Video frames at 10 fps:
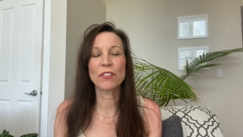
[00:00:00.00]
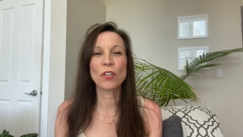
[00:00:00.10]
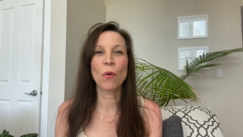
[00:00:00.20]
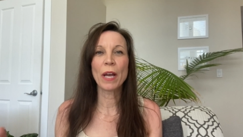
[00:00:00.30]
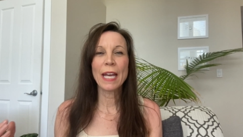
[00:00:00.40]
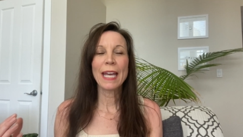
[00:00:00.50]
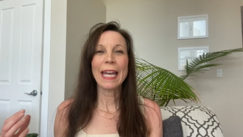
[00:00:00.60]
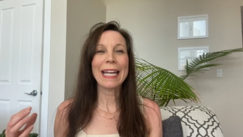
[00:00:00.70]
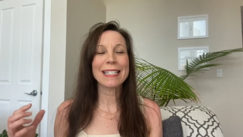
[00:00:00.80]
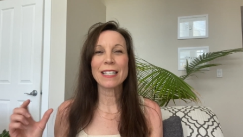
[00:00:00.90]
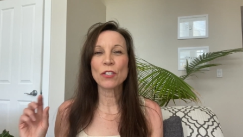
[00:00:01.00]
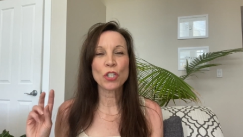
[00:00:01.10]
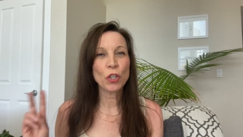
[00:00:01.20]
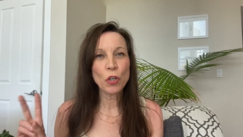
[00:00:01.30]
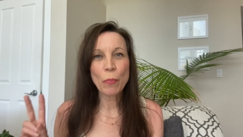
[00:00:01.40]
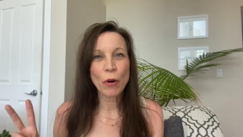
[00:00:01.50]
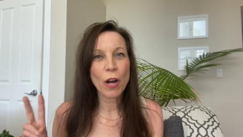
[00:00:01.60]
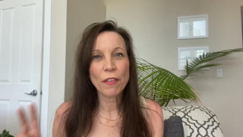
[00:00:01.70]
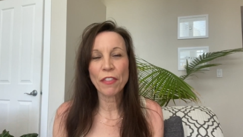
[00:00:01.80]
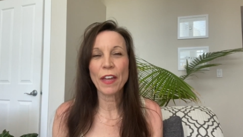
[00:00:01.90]
So it's this two
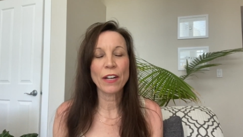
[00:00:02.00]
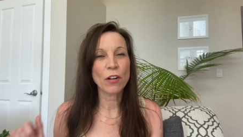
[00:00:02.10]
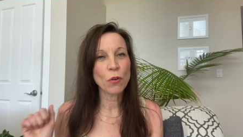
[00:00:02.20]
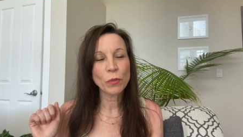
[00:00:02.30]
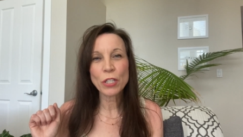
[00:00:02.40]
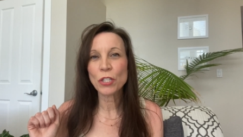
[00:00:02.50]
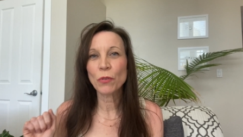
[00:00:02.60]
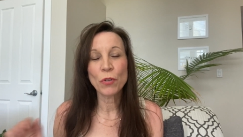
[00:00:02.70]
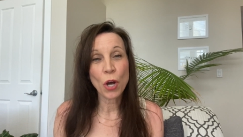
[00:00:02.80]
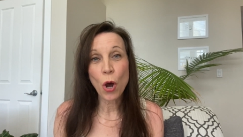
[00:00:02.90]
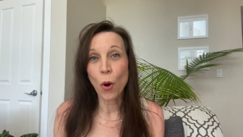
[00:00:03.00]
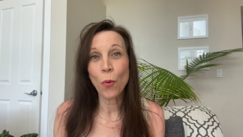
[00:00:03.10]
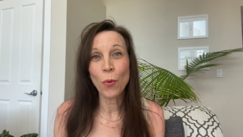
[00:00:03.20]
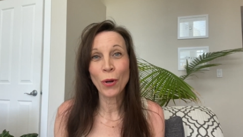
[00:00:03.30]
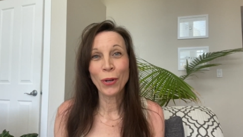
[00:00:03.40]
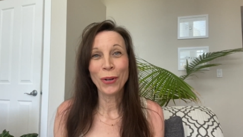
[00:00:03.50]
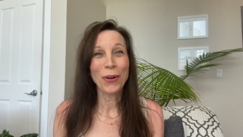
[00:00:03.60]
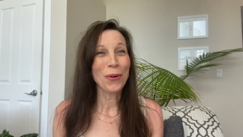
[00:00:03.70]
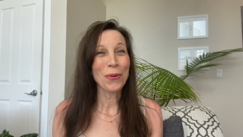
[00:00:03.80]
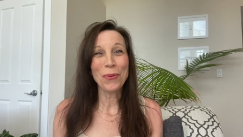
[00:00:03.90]
pronged thing. Not only do you know
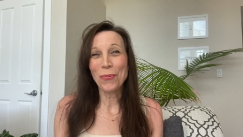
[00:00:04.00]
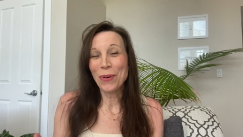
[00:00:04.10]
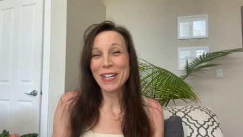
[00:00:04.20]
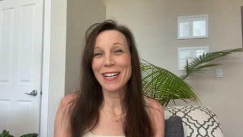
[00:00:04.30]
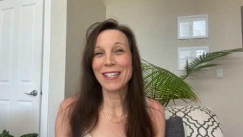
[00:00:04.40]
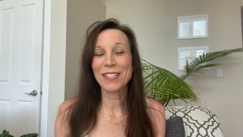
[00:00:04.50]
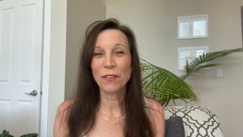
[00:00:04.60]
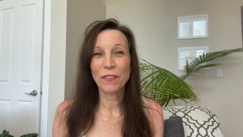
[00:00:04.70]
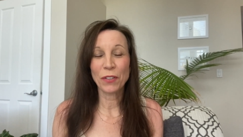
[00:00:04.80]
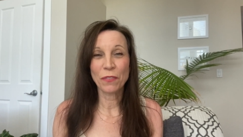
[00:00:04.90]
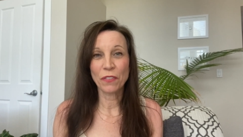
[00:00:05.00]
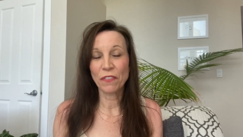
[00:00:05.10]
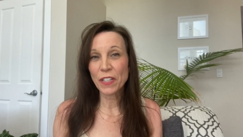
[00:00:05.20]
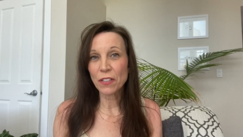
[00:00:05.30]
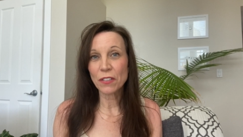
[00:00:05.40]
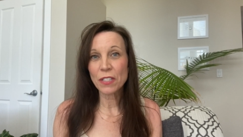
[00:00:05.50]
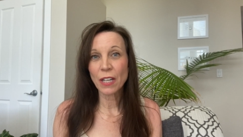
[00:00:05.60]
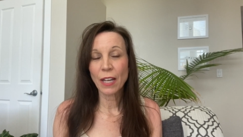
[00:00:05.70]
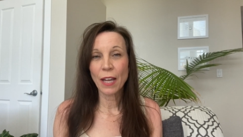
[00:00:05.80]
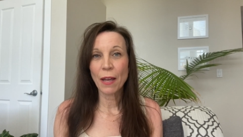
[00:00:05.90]
what it is to feel fulfilled,
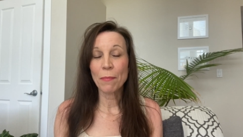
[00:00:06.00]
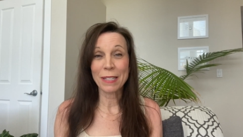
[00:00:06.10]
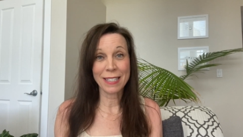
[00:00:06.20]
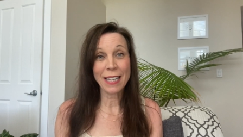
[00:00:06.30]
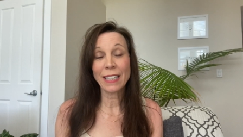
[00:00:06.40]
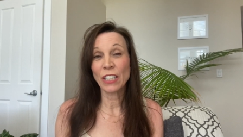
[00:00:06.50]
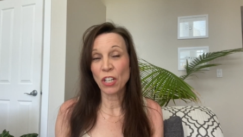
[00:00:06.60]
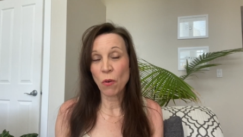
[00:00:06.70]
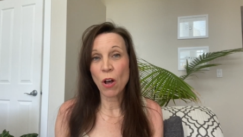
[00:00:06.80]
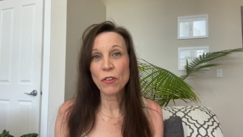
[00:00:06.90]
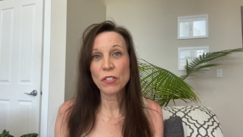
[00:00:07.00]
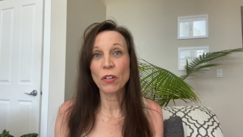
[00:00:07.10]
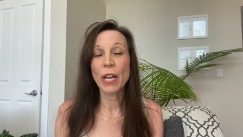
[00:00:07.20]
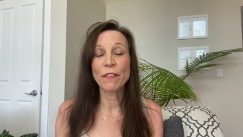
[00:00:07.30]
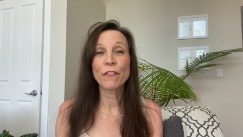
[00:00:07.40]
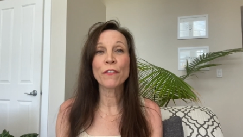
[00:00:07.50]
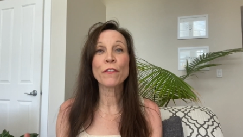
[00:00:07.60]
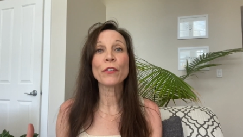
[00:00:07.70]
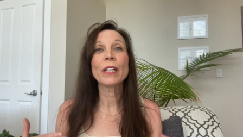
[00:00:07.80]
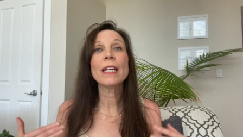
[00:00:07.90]
but secondly, you also, it
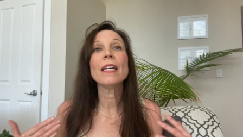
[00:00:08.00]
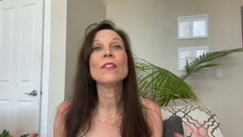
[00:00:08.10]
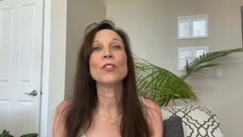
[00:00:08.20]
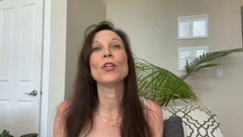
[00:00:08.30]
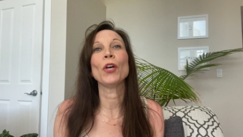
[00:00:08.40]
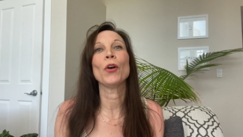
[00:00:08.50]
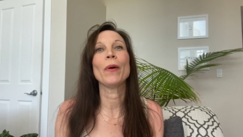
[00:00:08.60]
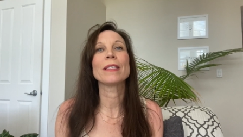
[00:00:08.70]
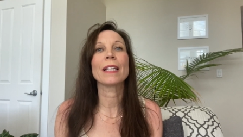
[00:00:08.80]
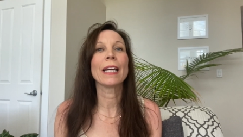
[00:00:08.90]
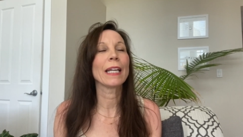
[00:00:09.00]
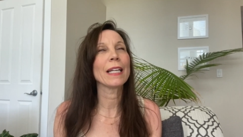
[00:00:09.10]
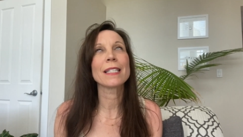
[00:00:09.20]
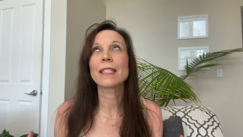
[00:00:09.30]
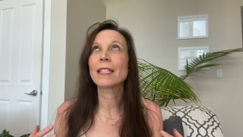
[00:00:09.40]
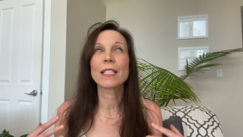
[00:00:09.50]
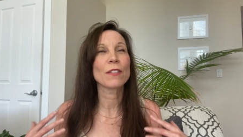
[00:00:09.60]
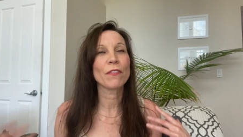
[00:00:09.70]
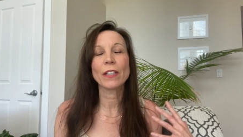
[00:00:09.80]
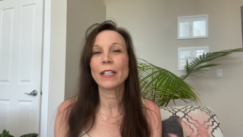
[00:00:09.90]
frees you. It's like, it's this
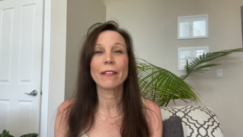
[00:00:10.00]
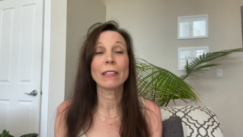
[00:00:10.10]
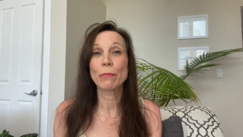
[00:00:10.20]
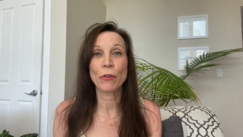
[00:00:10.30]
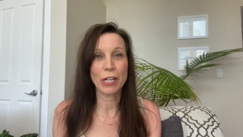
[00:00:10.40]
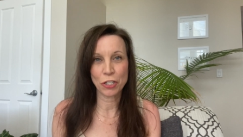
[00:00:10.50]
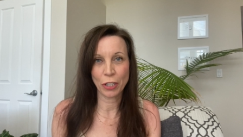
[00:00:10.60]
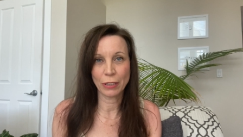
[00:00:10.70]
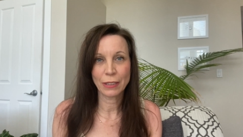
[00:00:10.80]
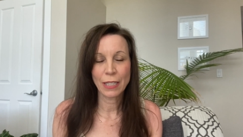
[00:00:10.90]
feeling of liberation.